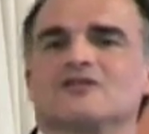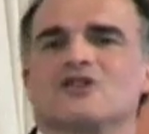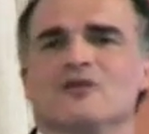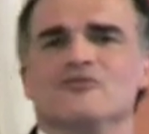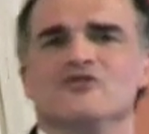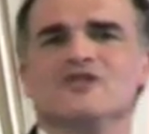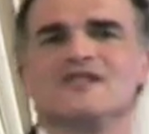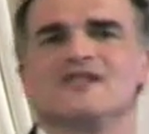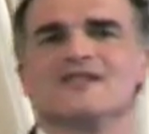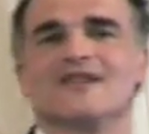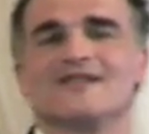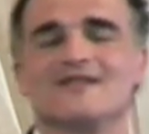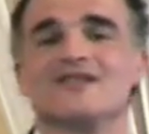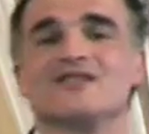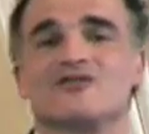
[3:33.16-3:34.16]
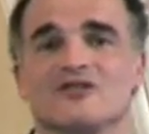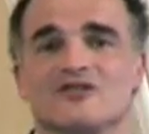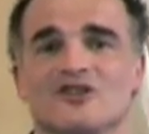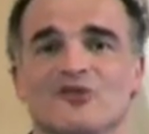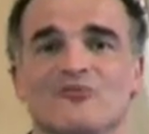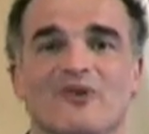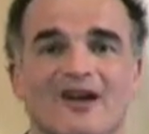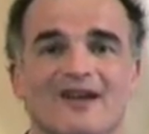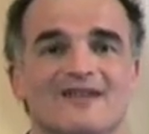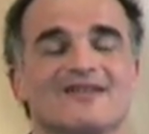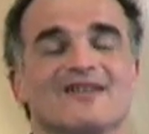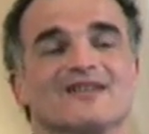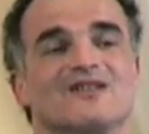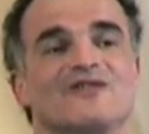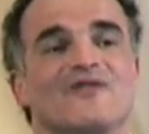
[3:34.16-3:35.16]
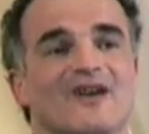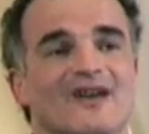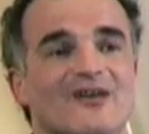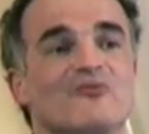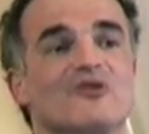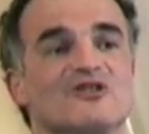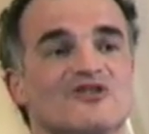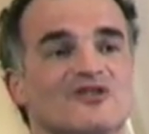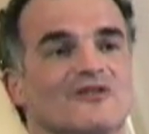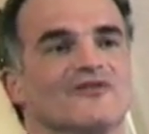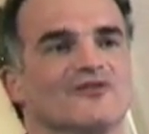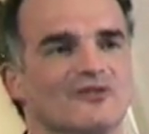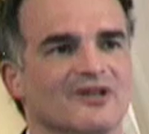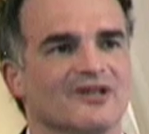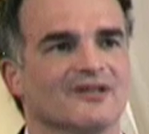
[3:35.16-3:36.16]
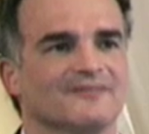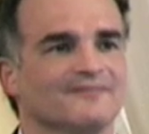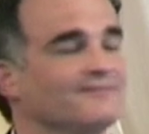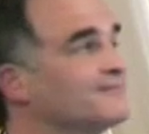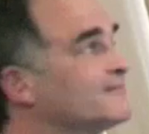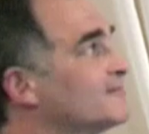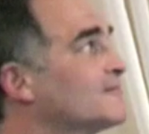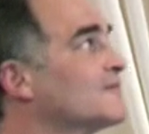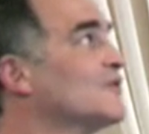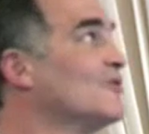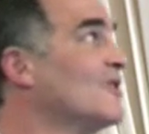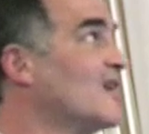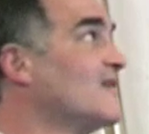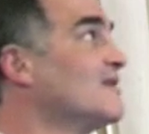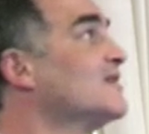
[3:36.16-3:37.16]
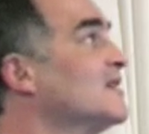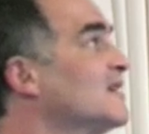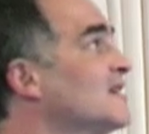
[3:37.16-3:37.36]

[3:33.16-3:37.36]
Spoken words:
community that is interested by certifiable software? Well,